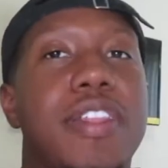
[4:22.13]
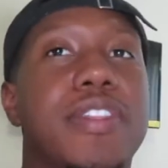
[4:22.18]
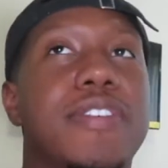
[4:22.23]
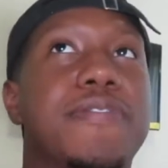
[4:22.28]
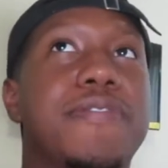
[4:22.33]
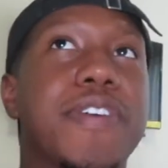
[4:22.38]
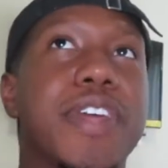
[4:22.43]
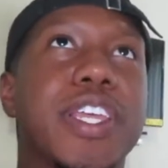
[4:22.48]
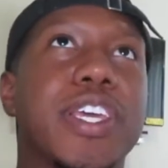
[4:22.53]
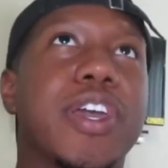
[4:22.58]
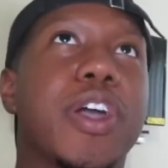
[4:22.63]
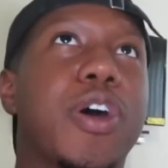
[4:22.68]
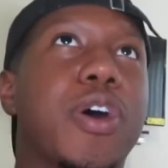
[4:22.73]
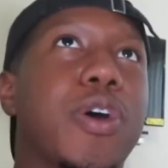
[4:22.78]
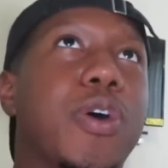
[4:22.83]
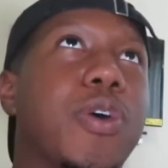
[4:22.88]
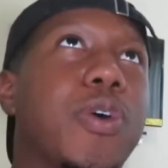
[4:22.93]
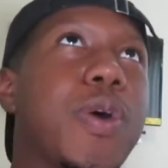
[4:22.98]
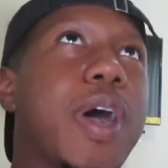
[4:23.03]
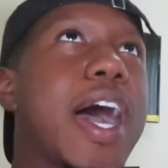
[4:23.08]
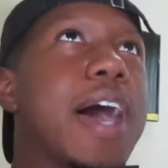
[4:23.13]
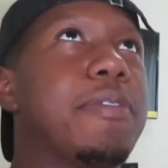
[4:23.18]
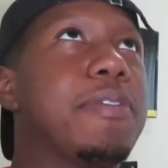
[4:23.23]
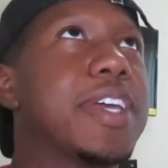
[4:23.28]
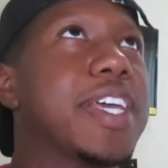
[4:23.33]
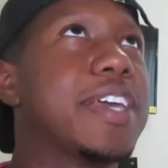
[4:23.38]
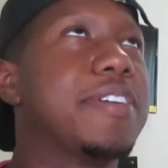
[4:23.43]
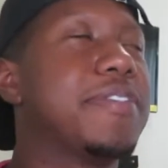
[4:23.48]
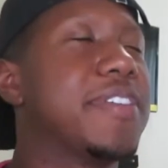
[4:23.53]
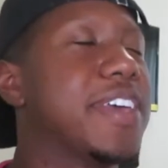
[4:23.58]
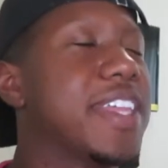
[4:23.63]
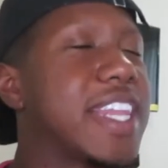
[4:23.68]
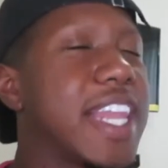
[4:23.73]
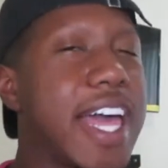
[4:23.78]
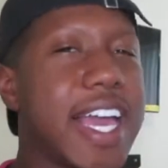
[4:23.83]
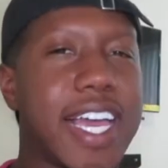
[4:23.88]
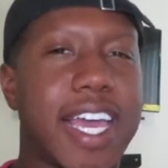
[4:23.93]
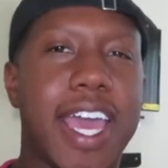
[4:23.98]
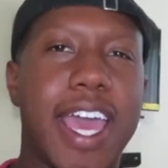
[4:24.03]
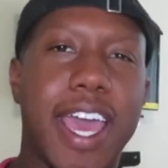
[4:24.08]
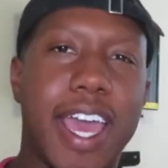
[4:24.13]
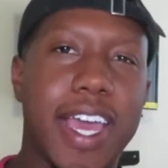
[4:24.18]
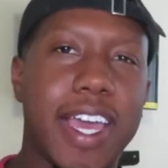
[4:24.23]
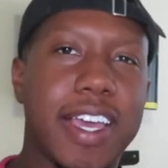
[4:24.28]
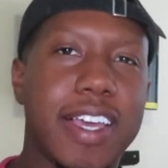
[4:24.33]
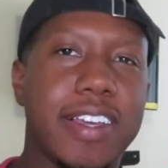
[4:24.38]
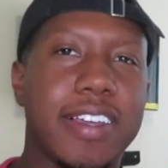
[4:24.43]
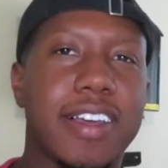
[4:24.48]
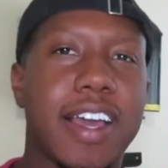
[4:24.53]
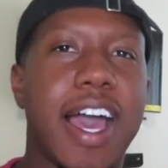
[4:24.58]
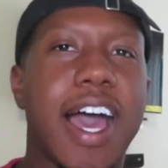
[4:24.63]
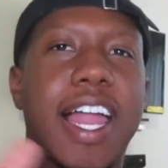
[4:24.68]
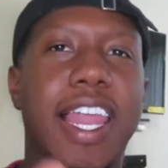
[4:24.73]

I would give it like an 8.